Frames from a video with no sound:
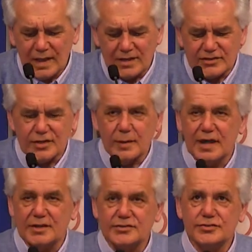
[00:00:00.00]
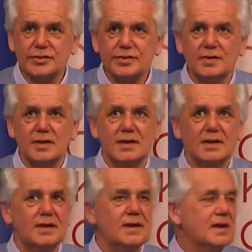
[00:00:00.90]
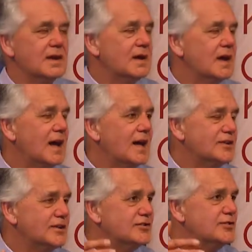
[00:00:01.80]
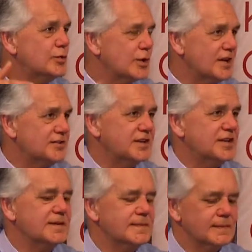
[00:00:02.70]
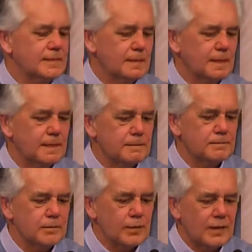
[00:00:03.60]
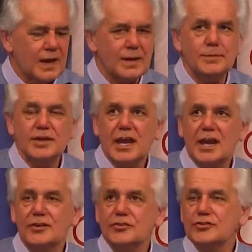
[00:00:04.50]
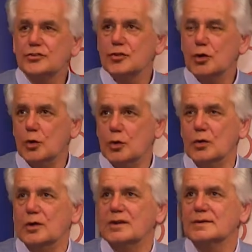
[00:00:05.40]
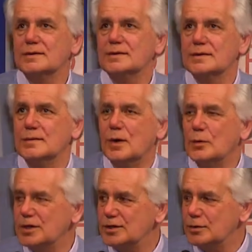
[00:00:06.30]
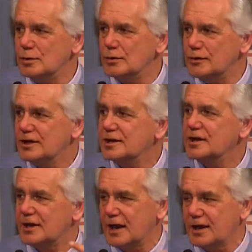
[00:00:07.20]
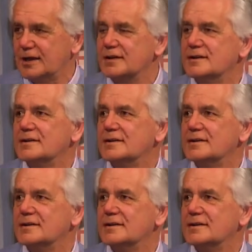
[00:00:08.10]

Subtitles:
And so our two aunties took us in and began to call what we call the karanga,